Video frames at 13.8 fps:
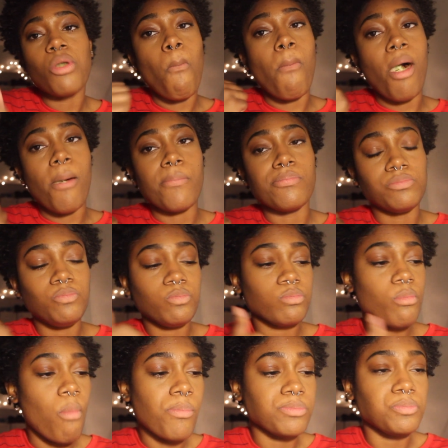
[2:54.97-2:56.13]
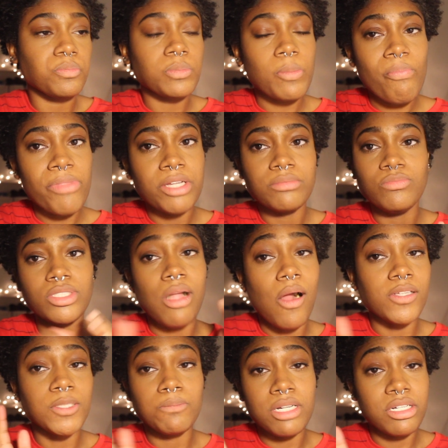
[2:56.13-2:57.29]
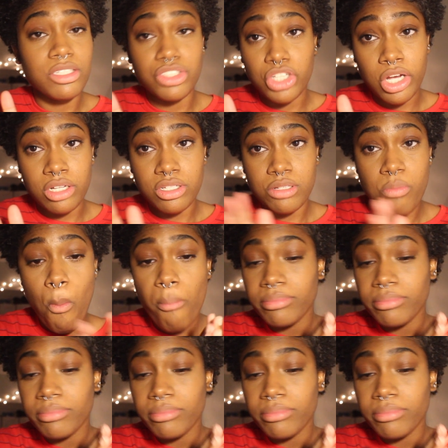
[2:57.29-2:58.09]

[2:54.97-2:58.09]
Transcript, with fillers: But it's been an adjust.